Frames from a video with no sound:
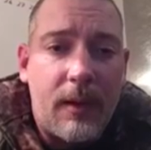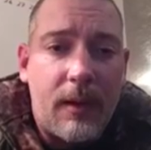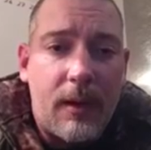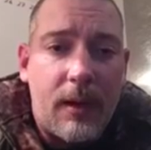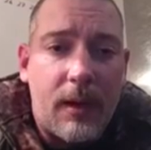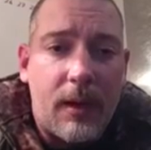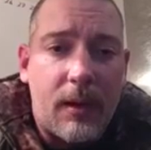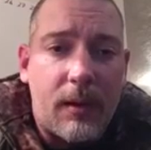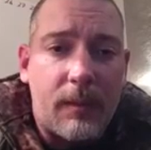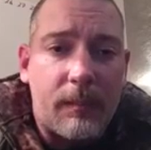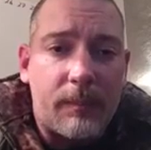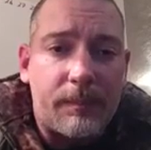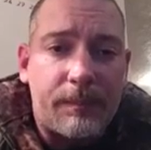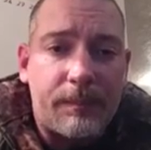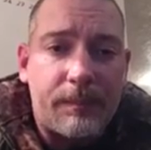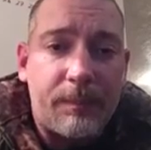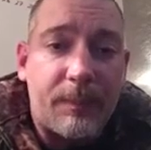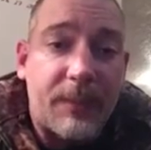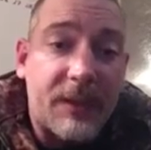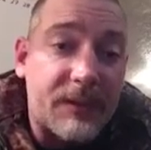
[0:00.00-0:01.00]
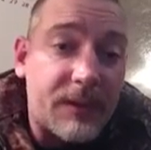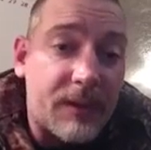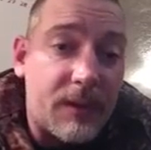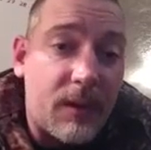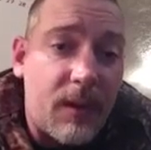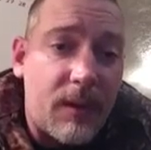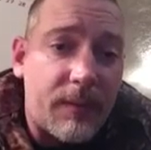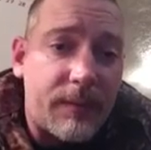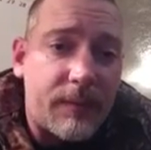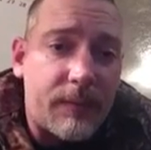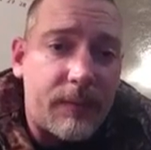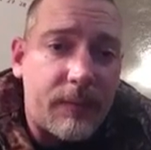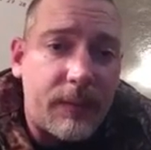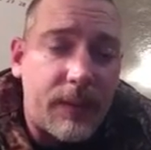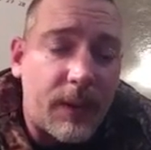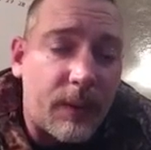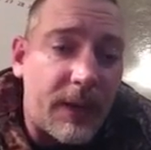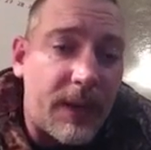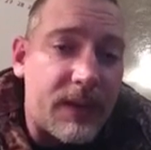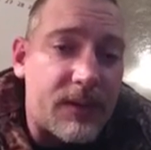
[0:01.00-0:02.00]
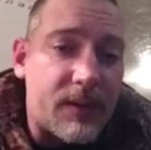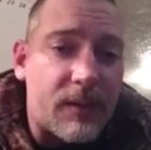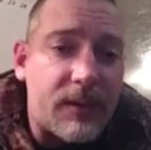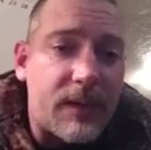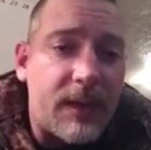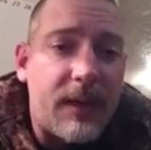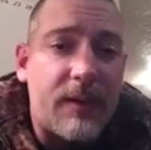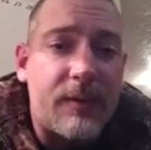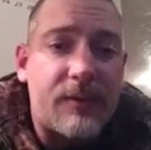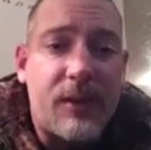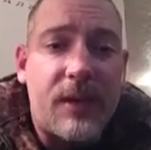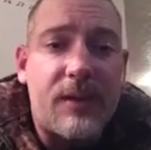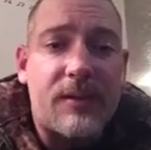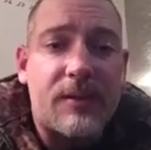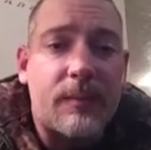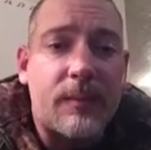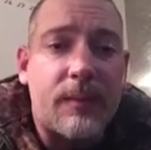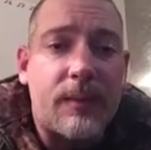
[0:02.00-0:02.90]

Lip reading: But he took off. HRT had to chase him.